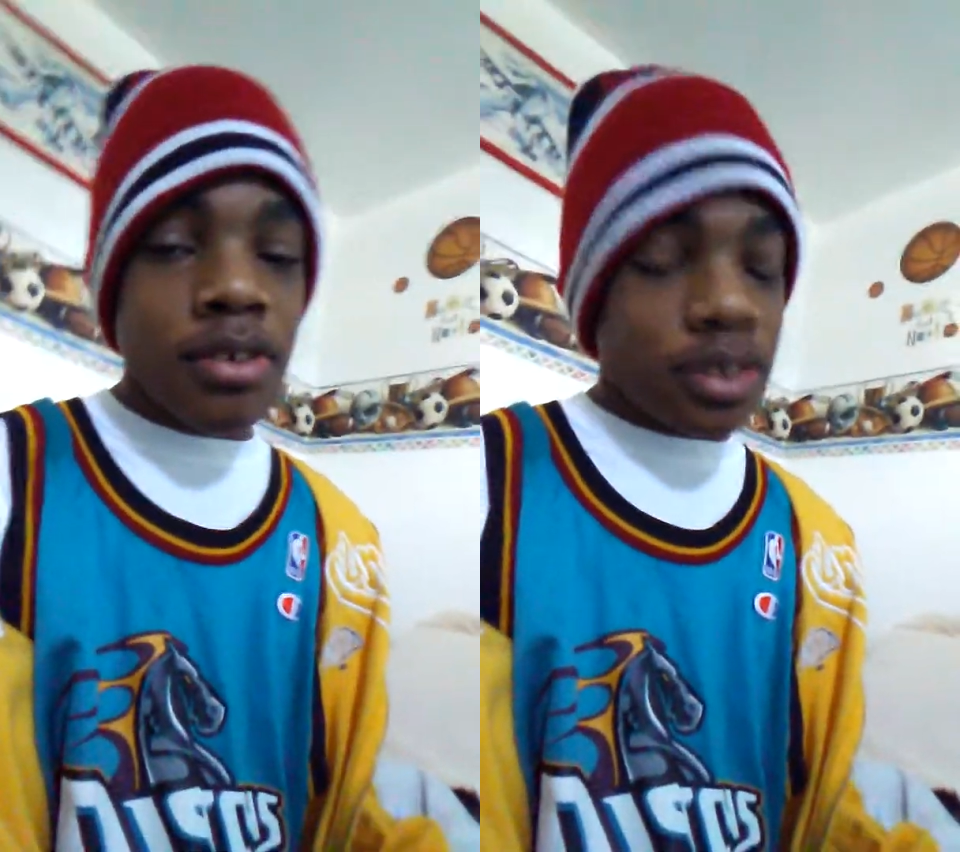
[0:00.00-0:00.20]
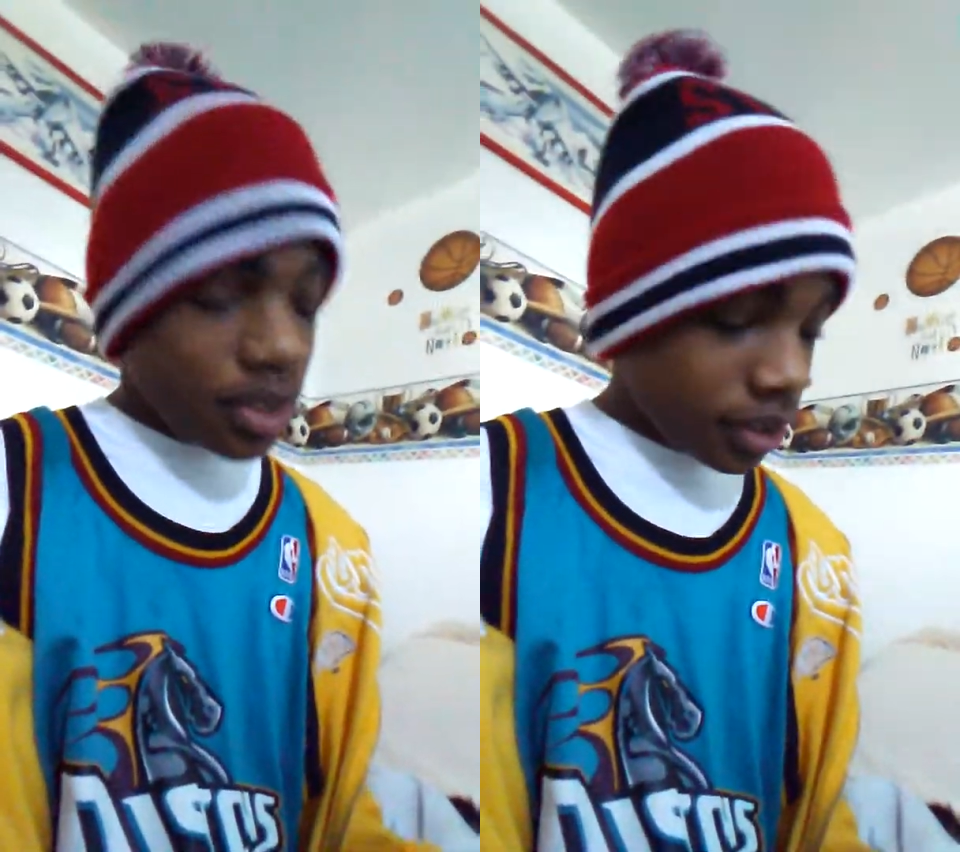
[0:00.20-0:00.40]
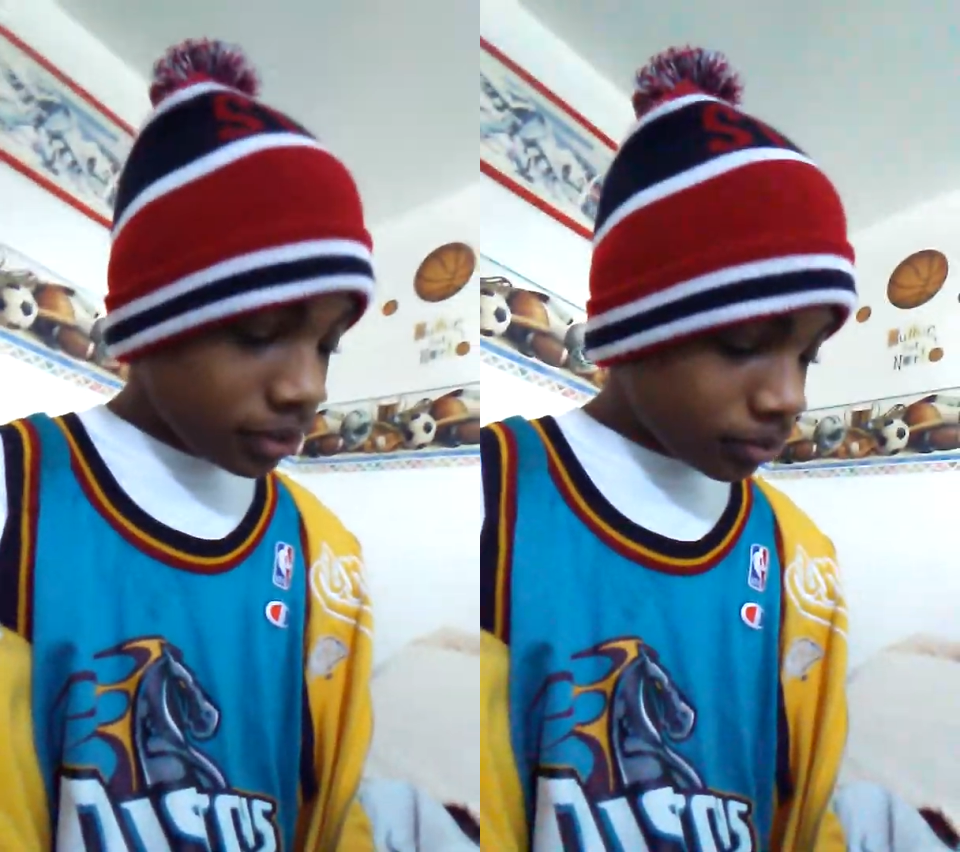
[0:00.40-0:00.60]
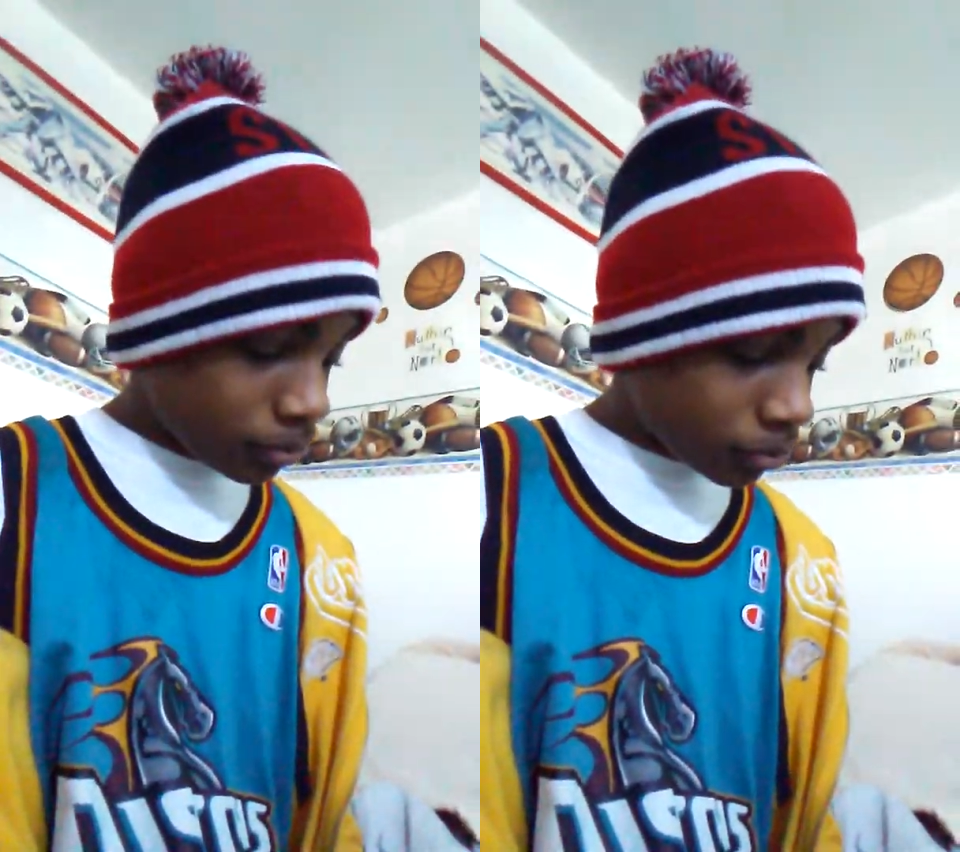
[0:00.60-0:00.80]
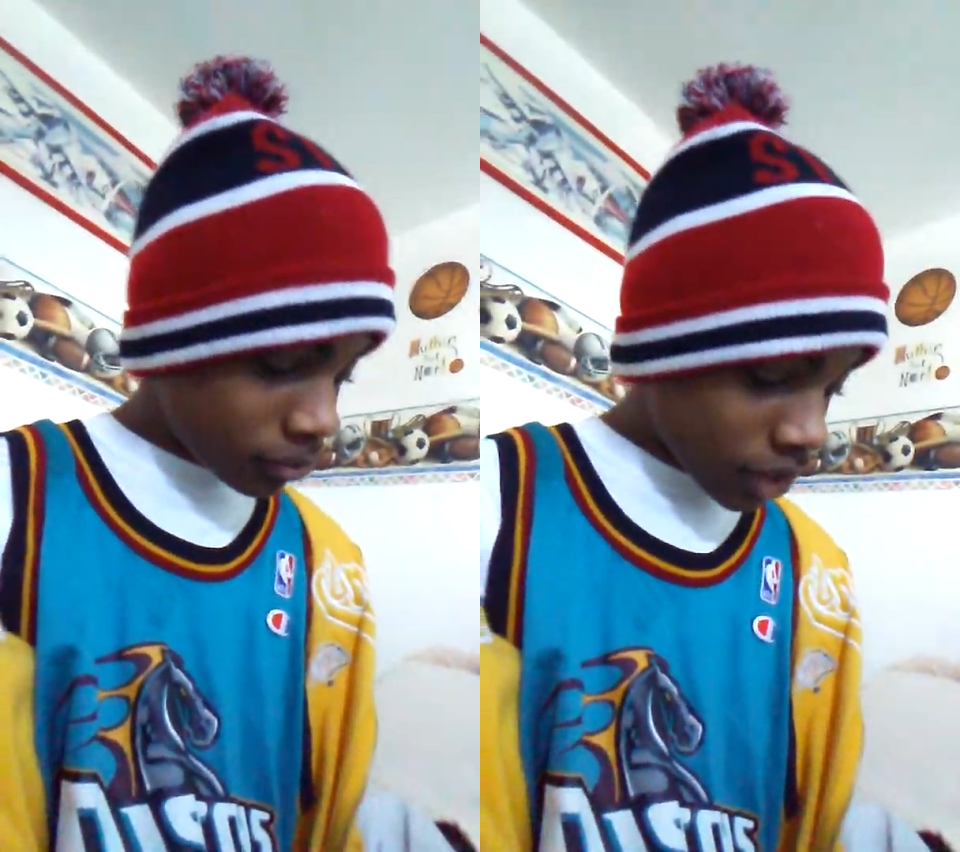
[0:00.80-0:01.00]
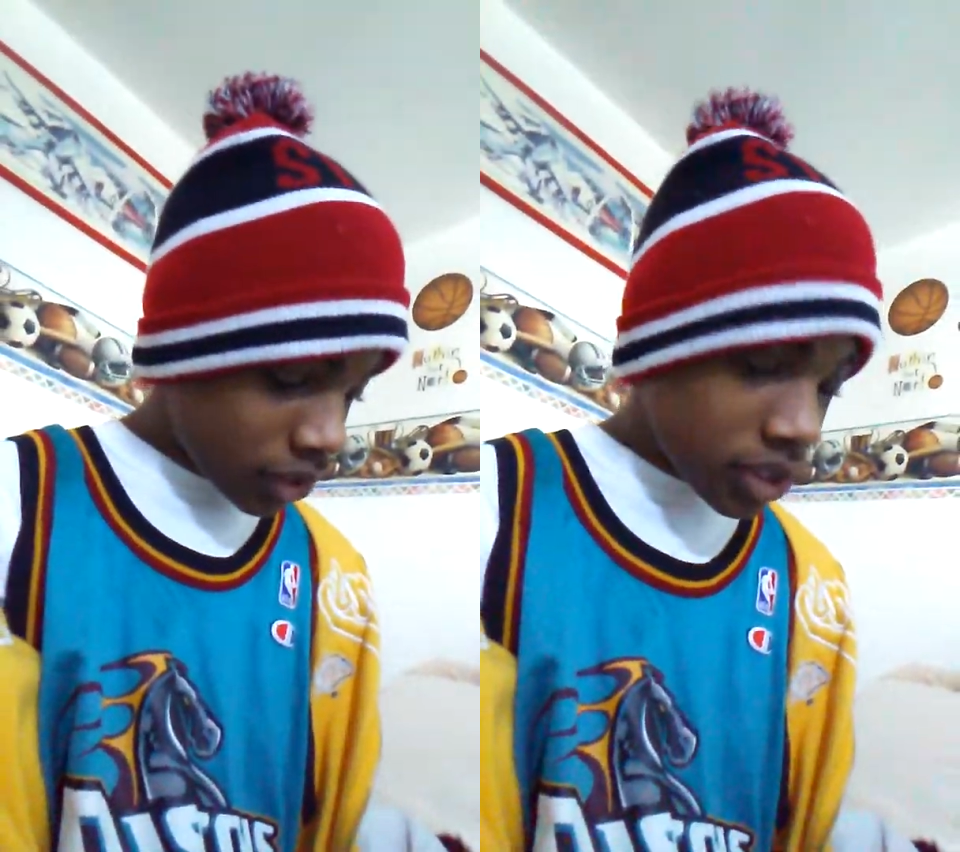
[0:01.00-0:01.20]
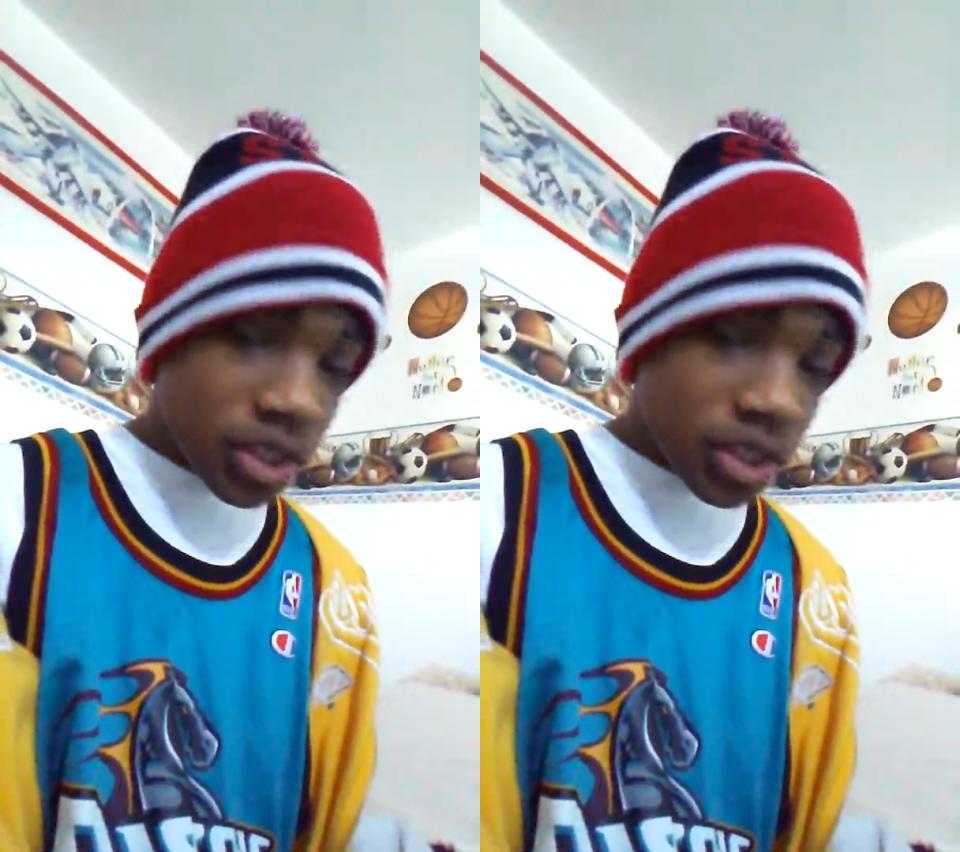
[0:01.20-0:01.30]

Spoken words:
Because I think